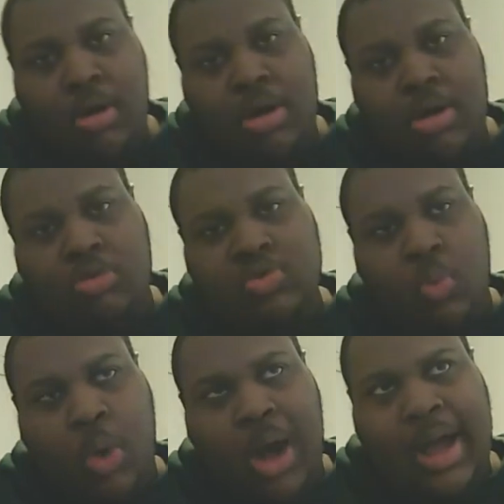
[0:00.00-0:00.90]
ball goes
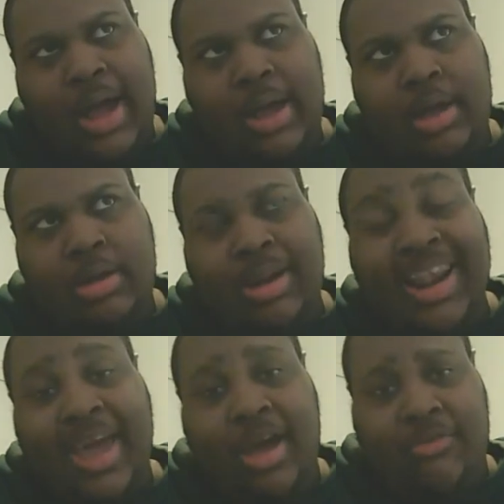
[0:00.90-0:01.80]
wide
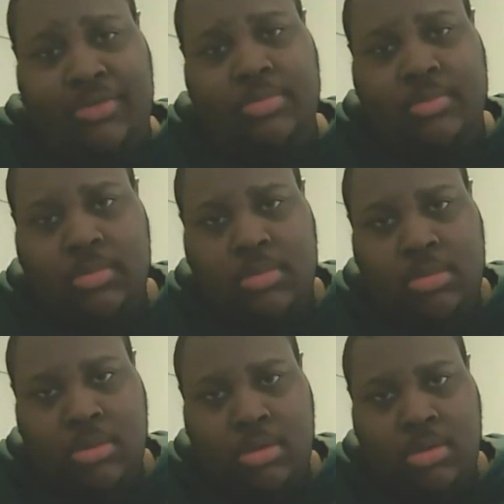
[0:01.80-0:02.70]
left.
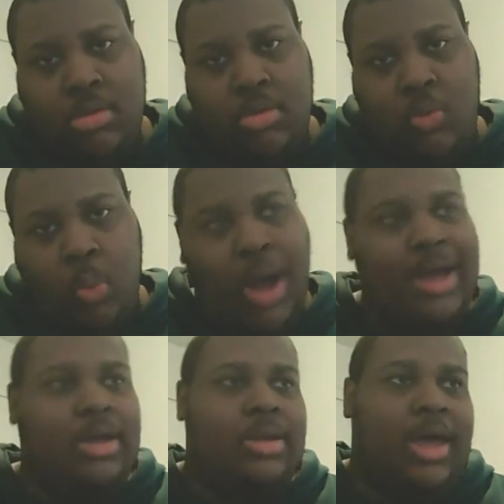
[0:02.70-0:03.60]

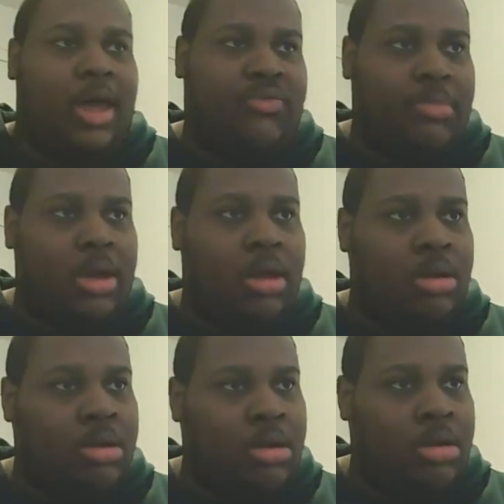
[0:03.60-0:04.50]
Wide left,
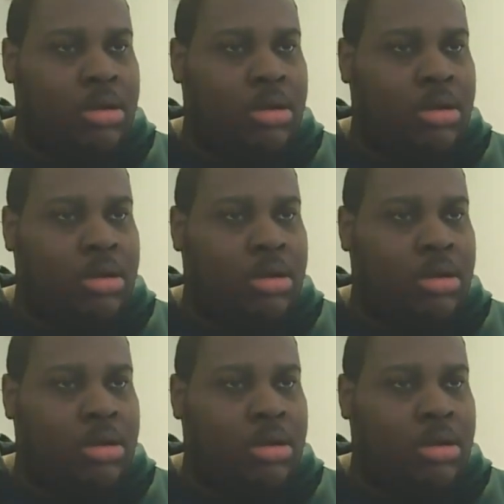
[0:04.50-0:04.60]
man.